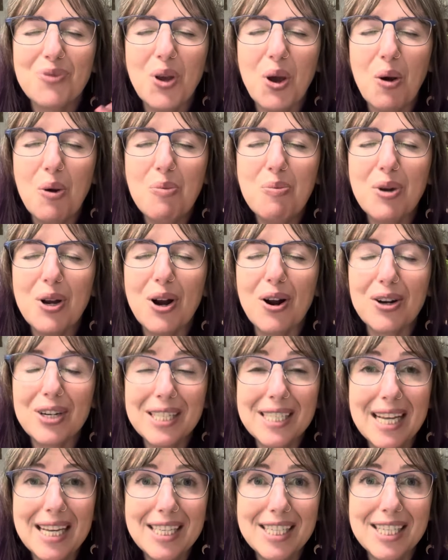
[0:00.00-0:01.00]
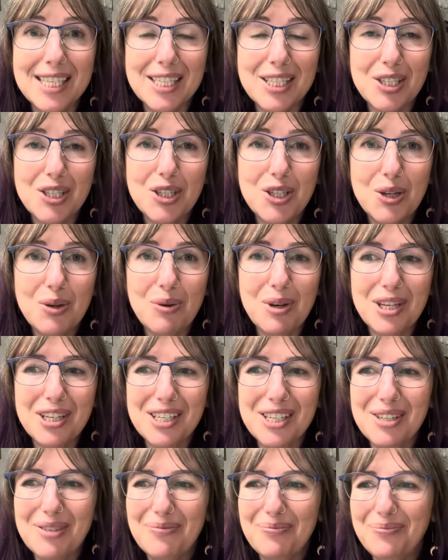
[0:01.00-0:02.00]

open our senses to it.